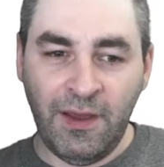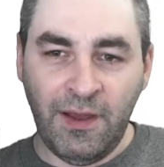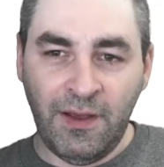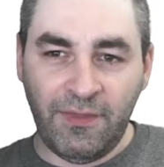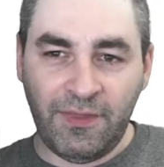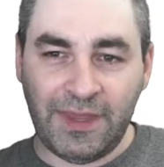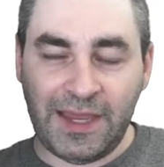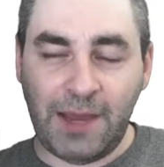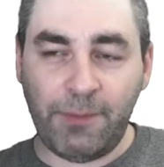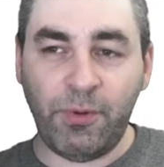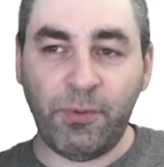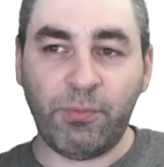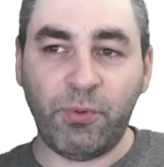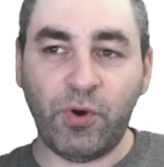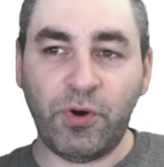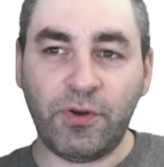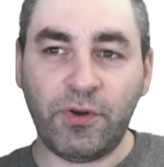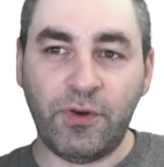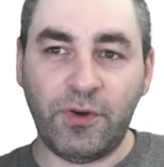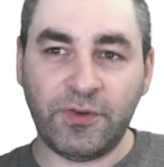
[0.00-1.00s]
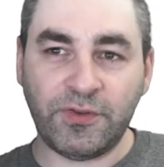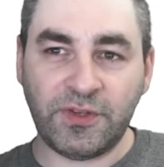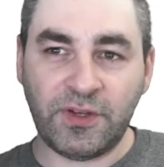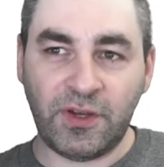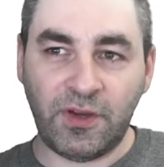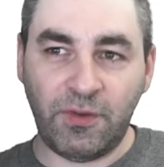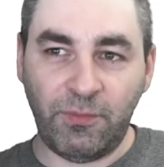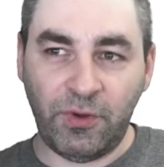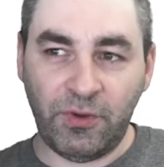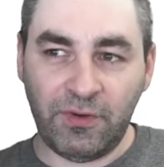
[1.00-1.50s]
the Apple protocols to
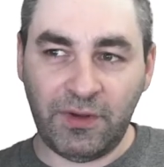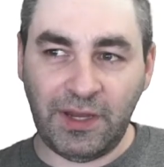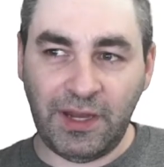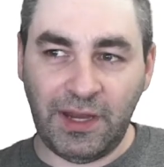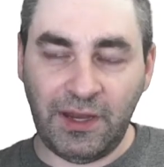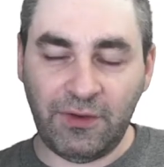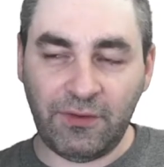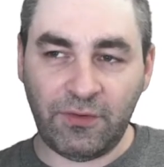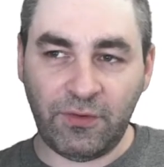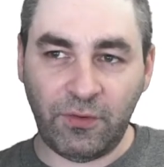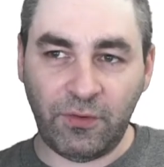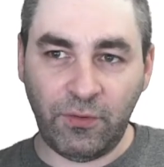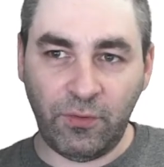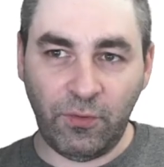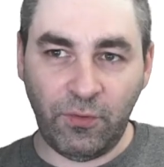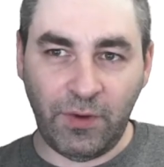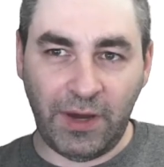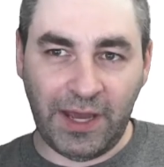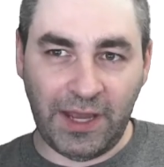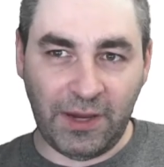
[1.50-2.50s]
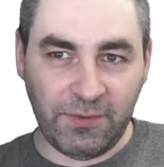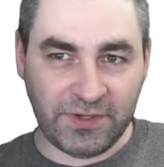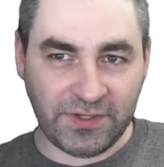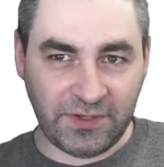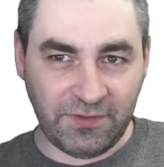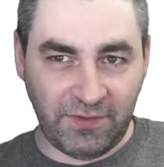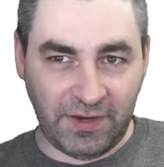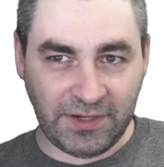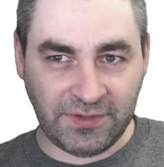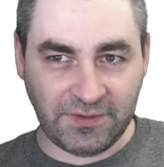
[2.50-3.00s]
communicate to iOS
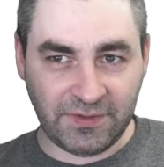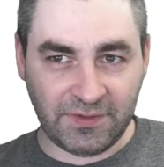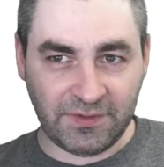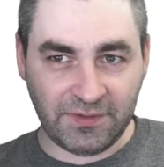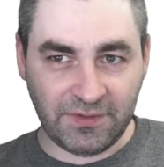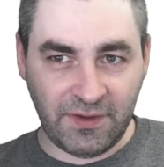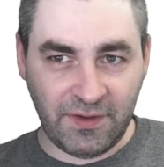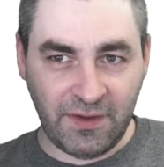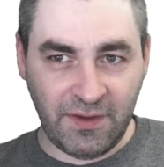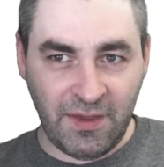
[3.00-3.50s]
devices.